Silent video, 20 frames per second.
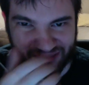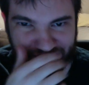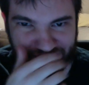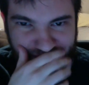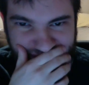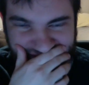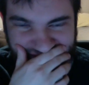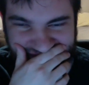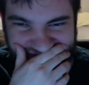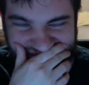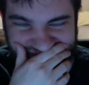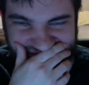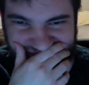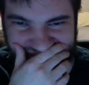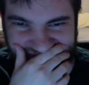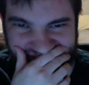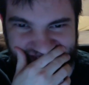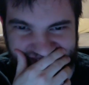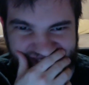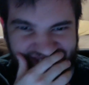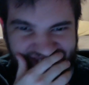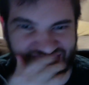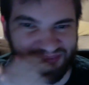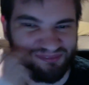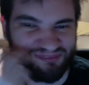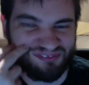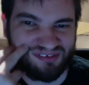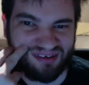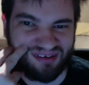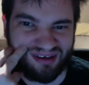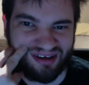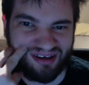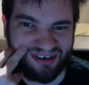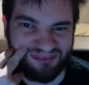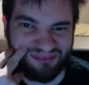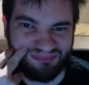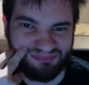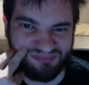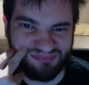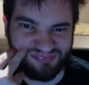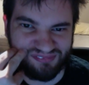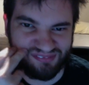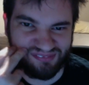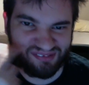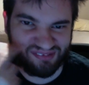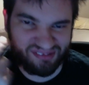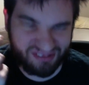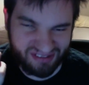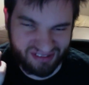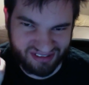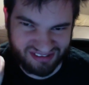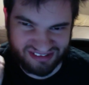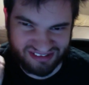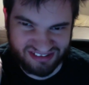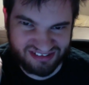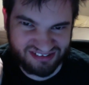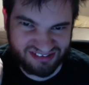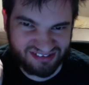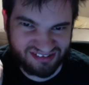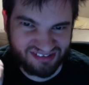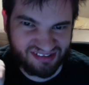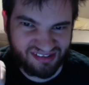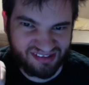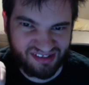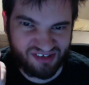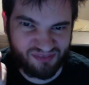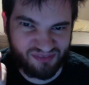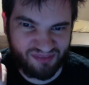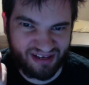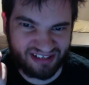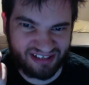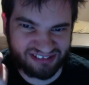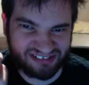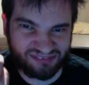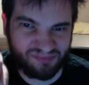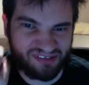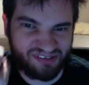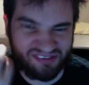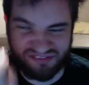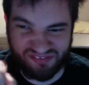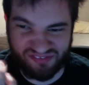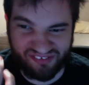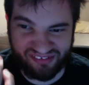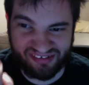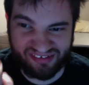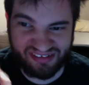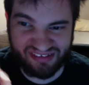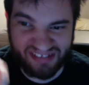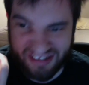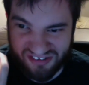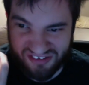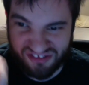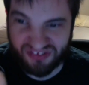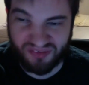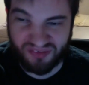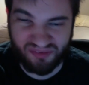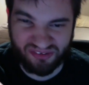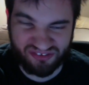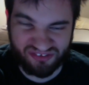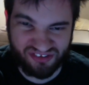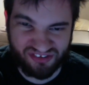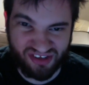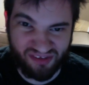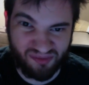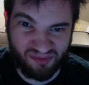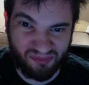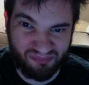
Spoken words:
but at the same time, it's his past and what he's feeling is so understandable.